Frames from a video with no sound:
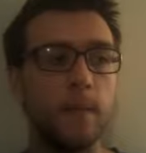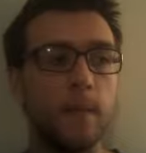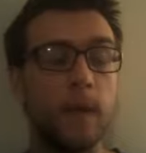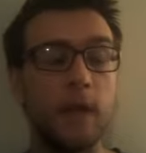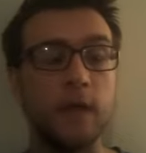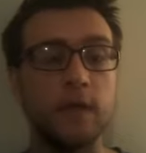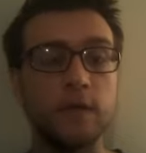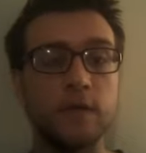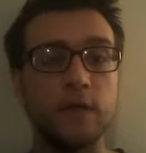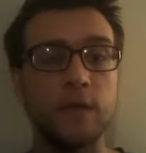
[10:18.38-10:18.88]

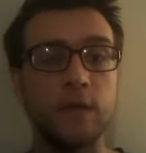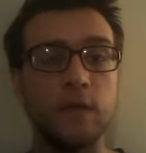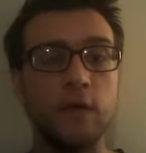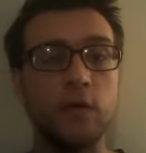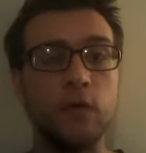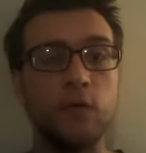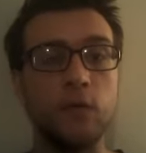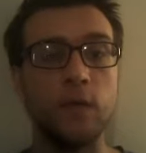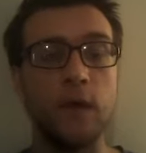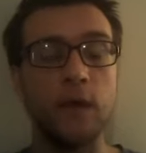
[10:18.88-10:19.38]
things to
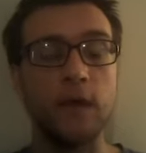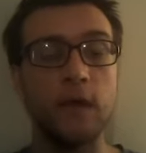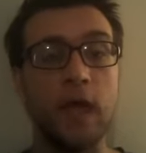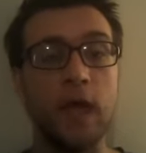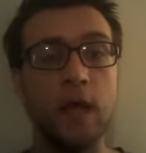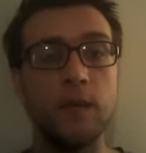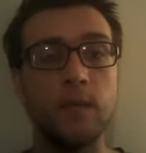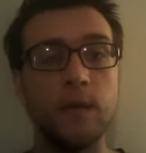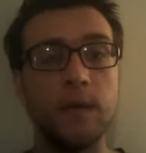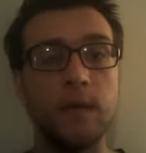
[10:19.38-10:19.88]
do that
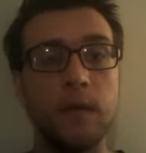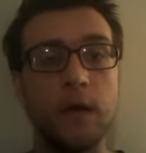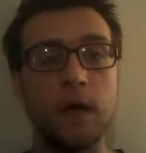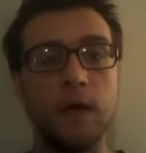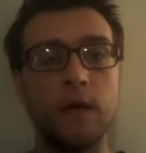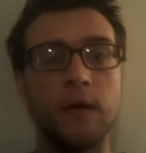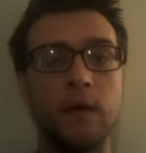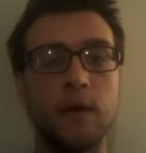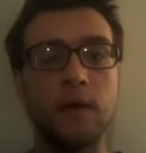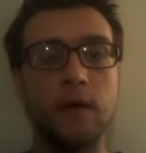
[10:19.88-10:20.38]
can be
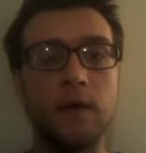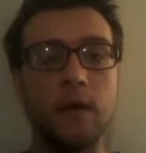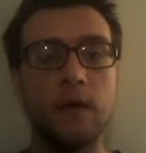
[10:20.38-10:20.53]
done.